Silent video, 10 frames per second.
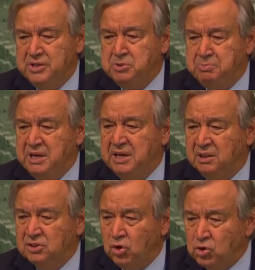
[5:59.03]
is being
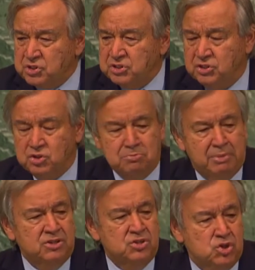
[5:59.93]
held hostage
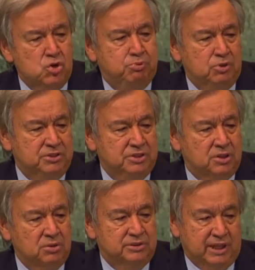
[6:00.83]
by
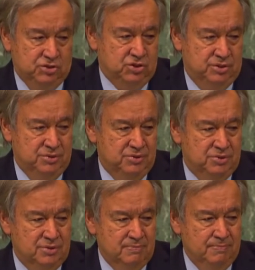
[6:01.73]
geopolitical
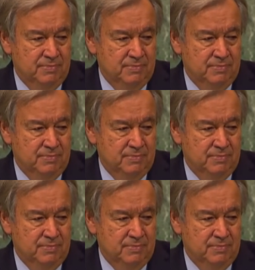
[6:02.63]
tensions.